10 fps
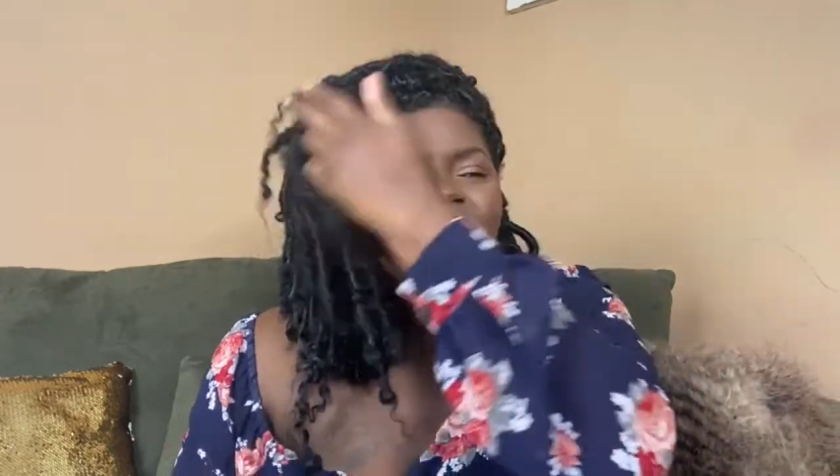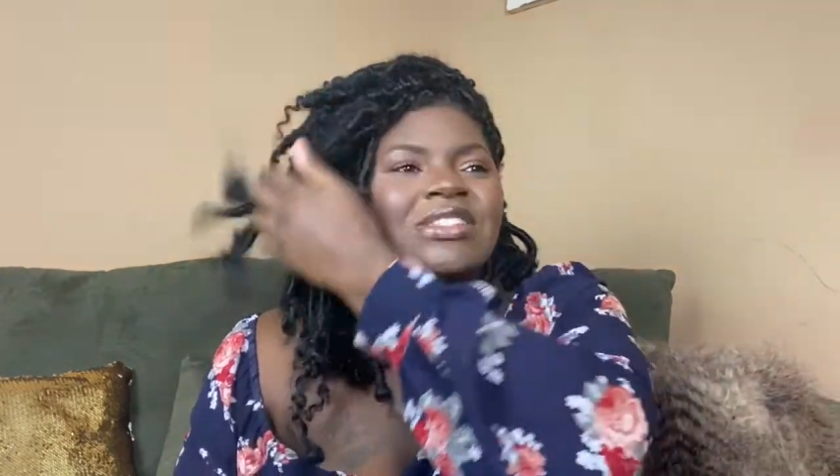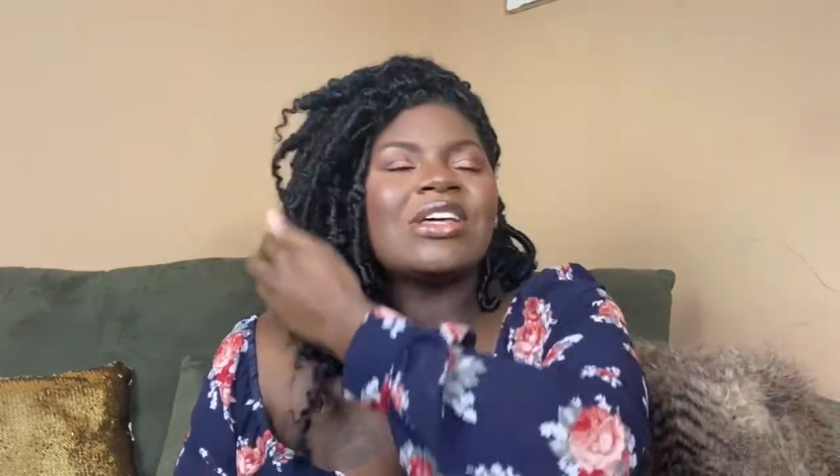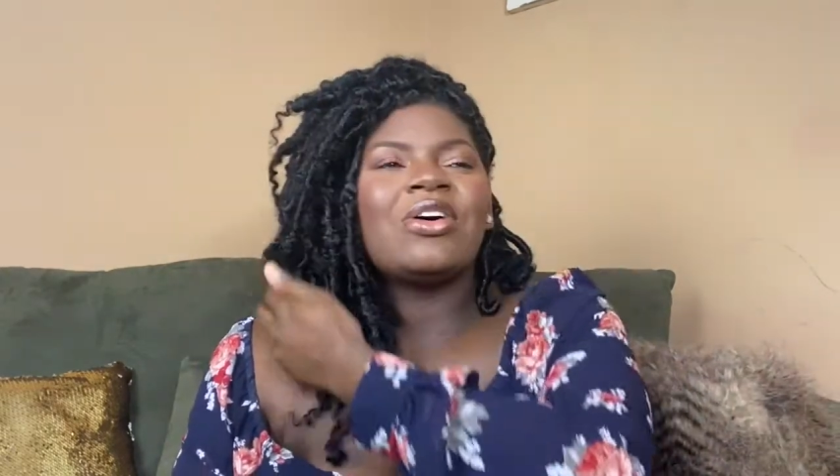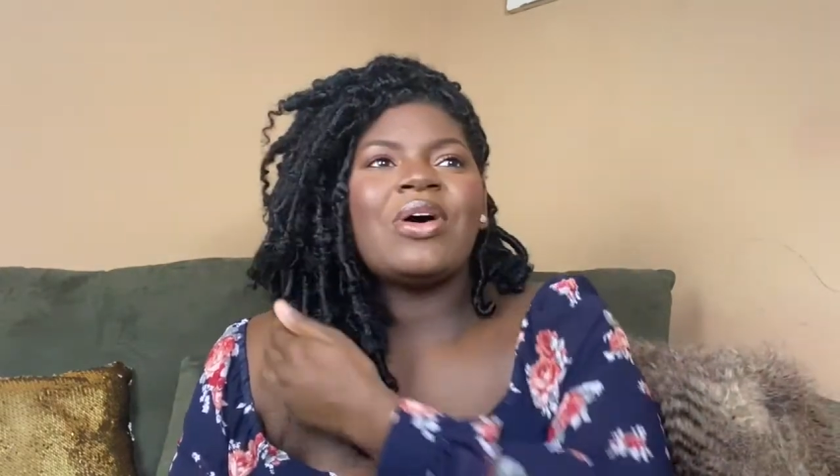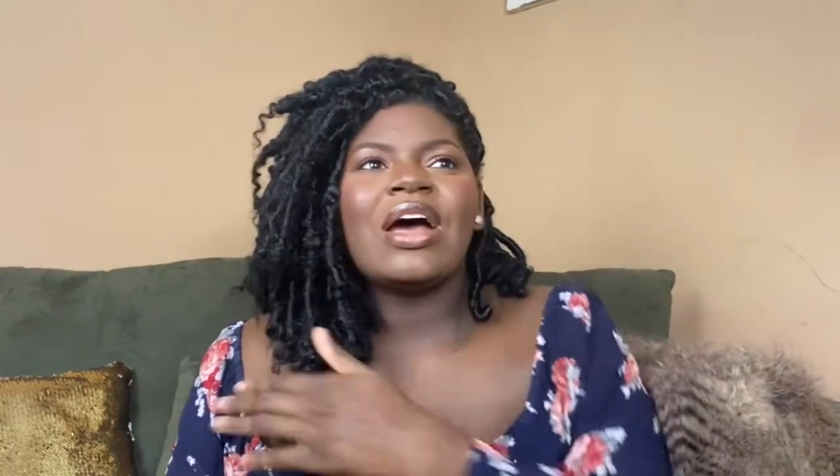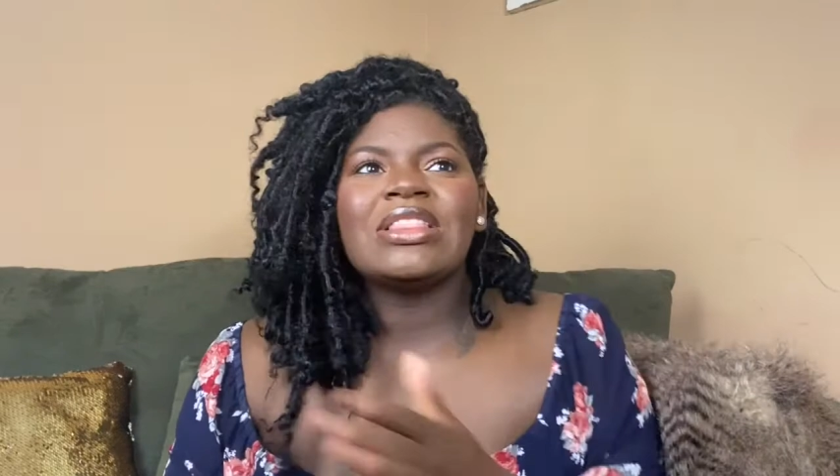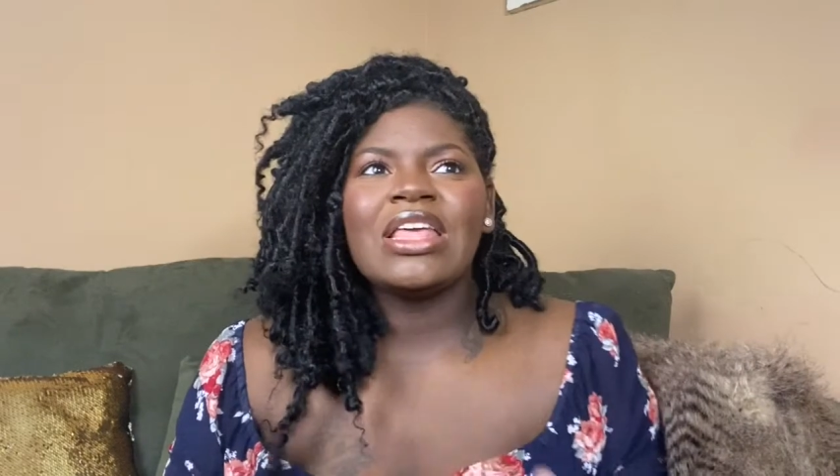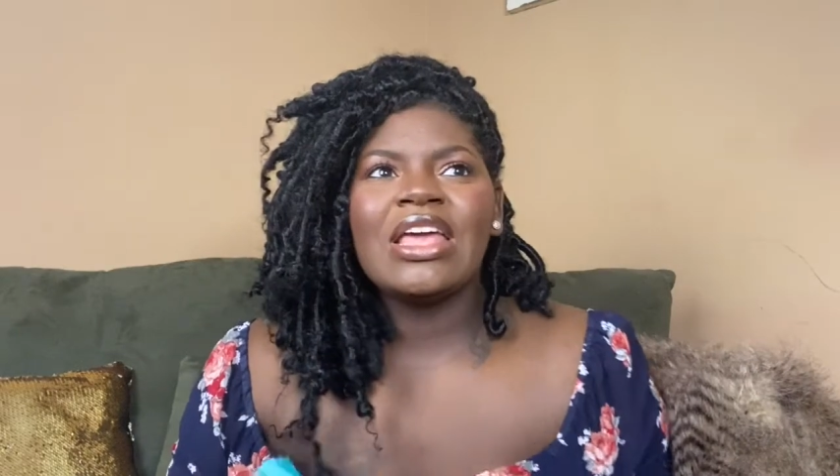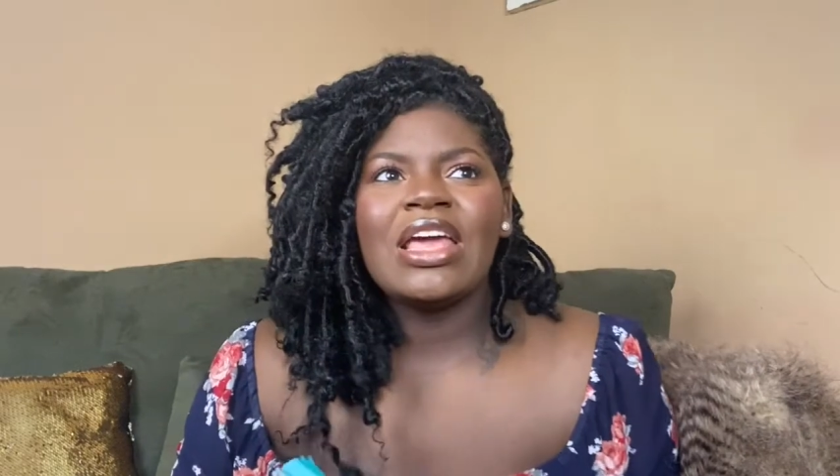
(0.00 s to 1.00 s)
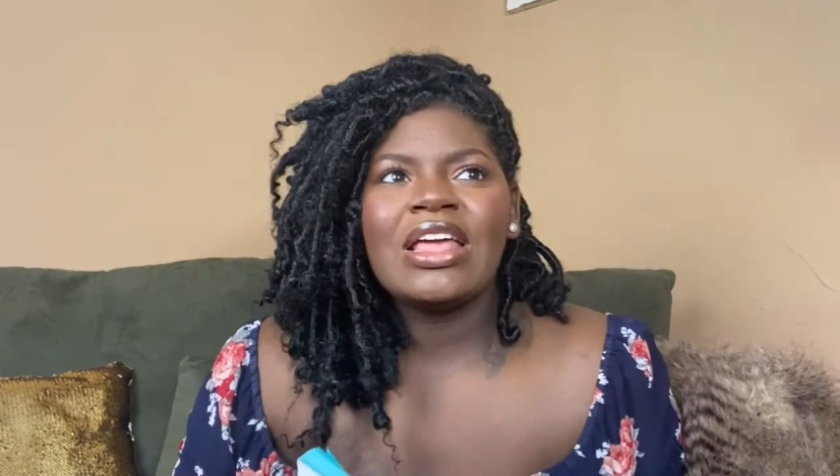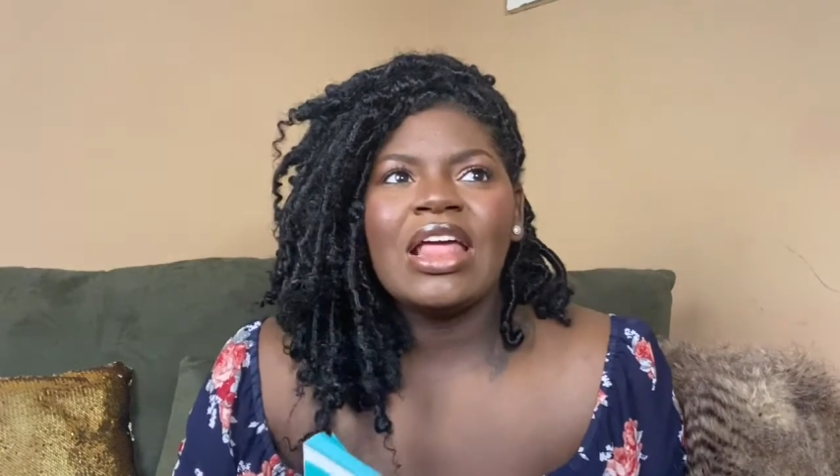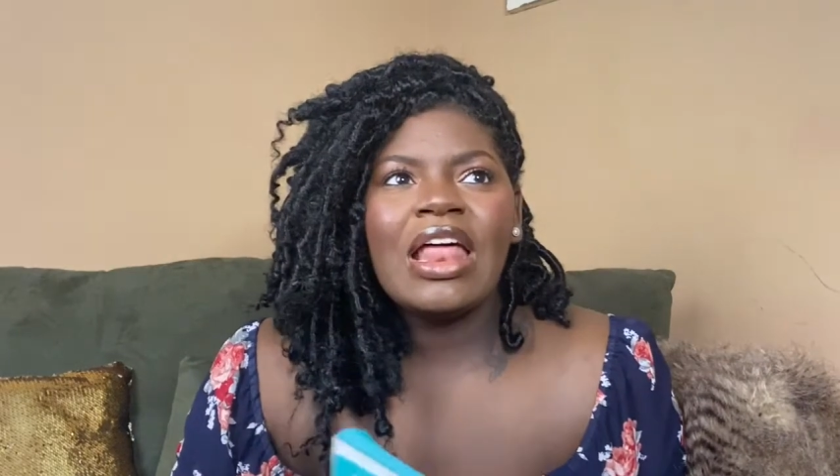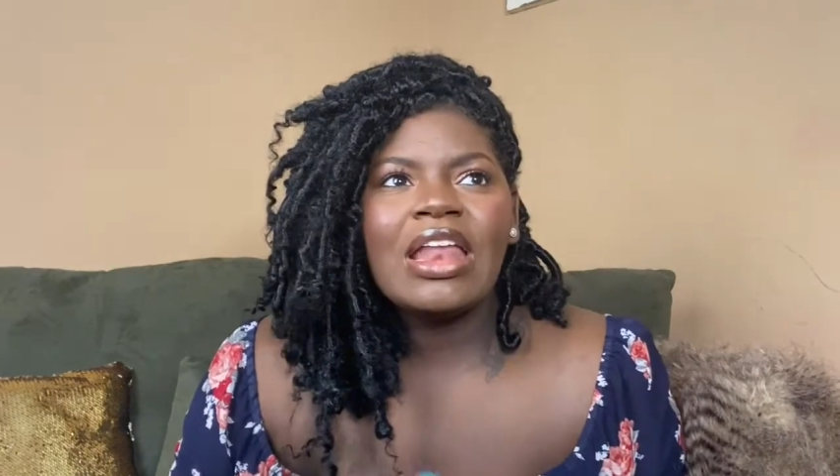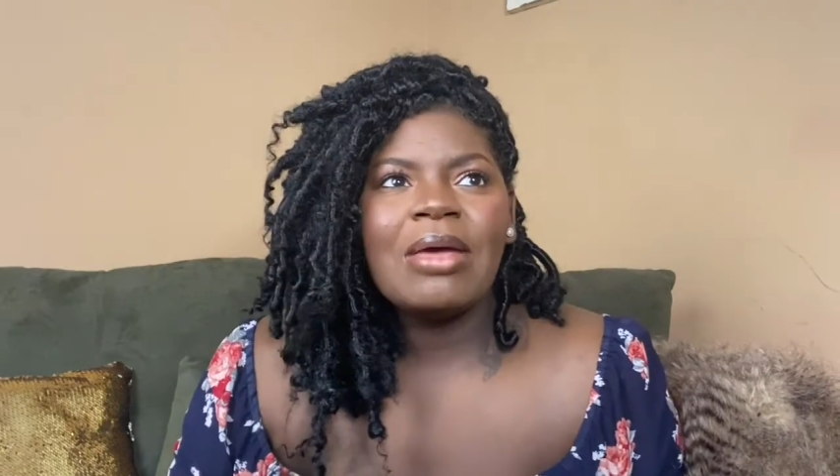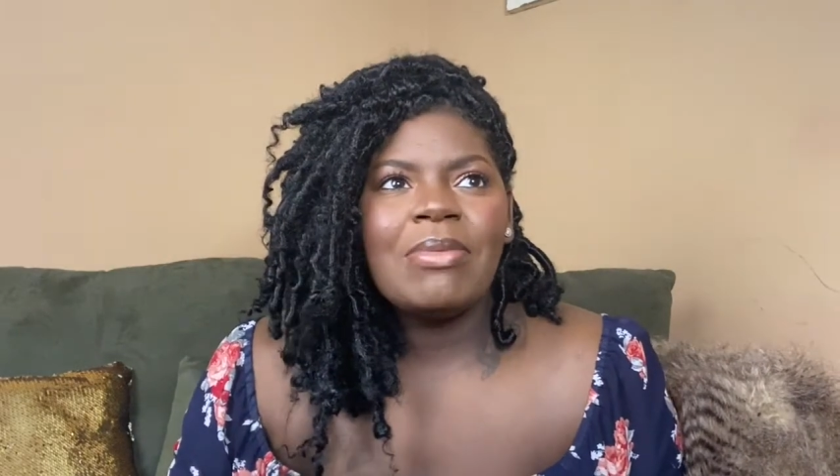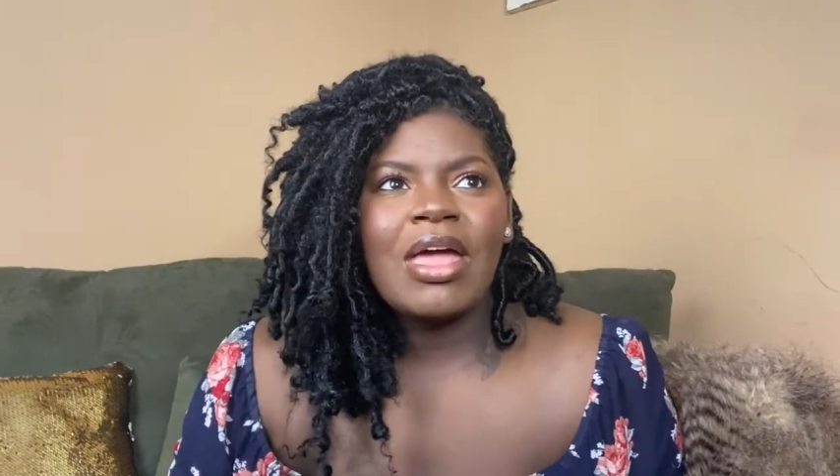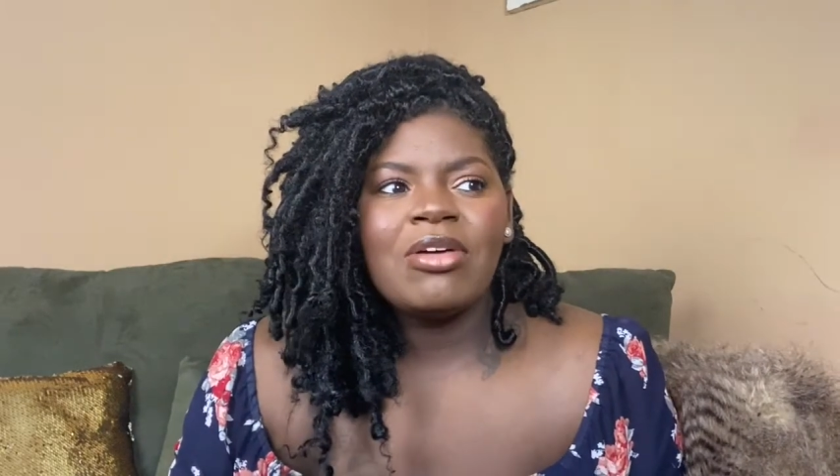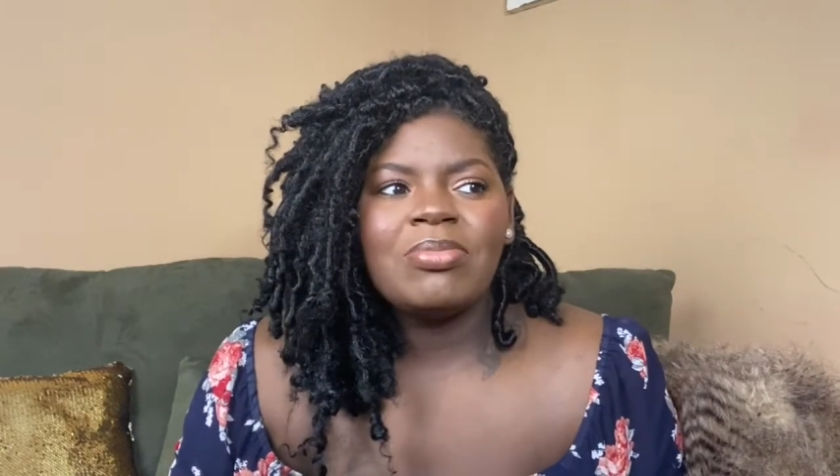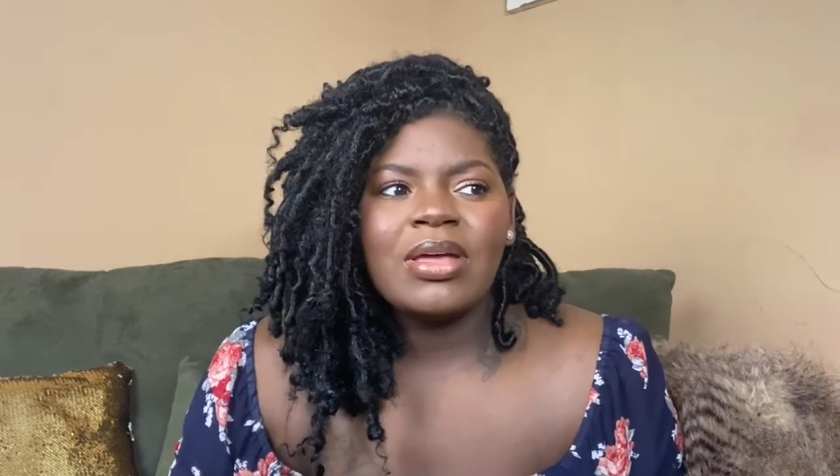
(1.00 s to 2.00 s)
So I think it may
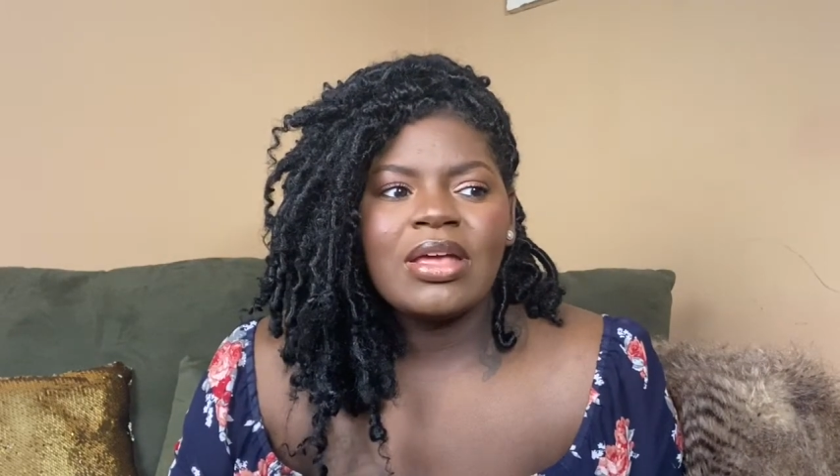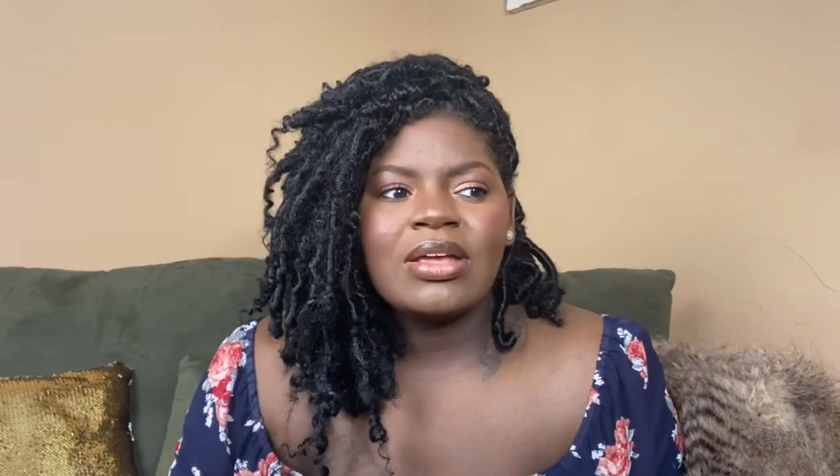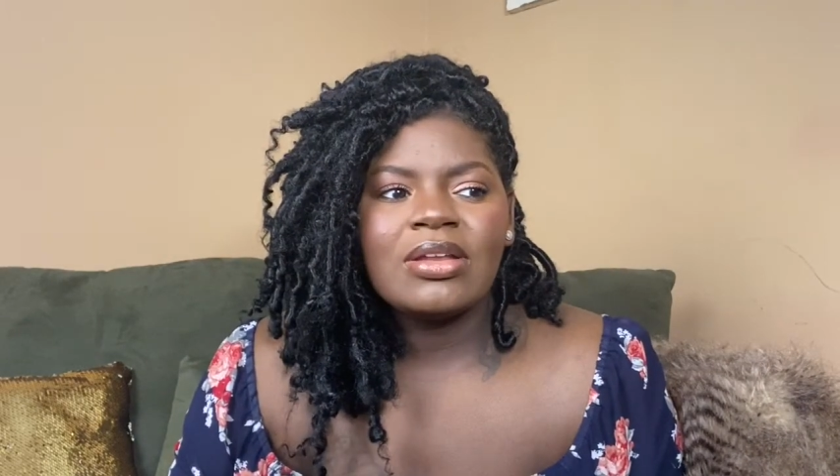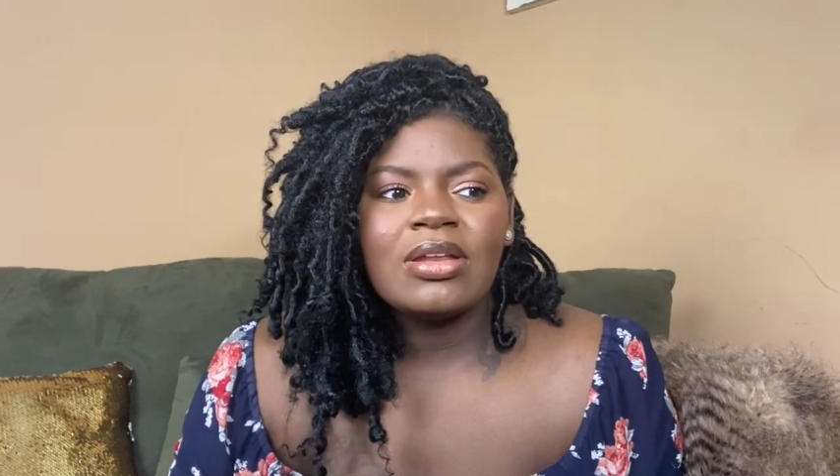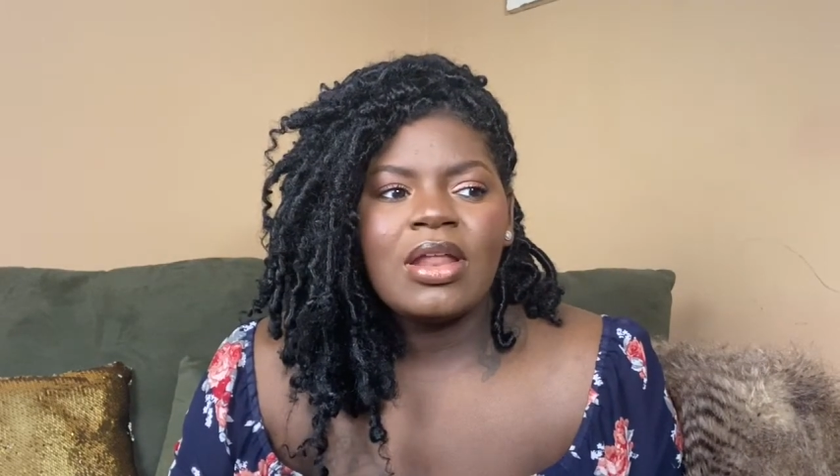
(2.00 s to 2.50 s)
have been,